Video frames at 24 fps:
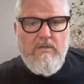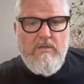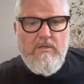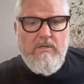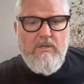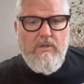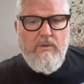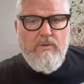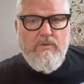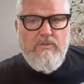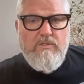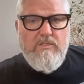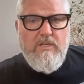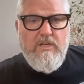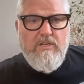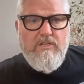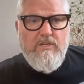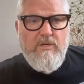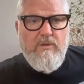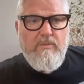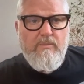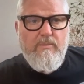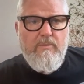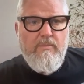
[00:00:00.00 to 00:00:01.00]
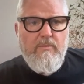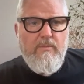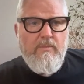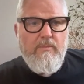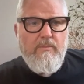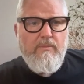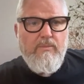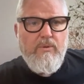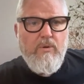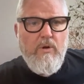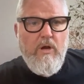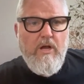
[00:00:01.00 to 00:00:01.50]
closed session
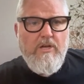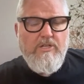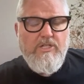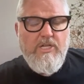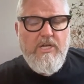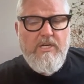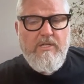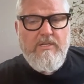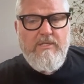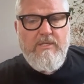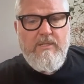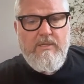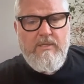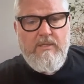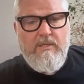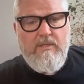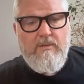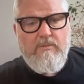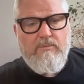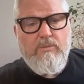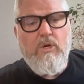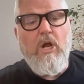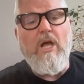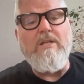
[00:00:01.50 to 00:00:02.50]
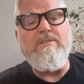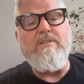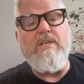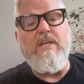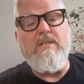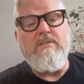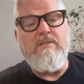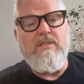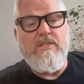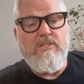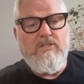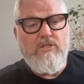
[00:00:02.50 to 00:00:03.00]

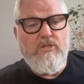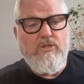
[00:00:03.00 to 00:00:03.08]
process.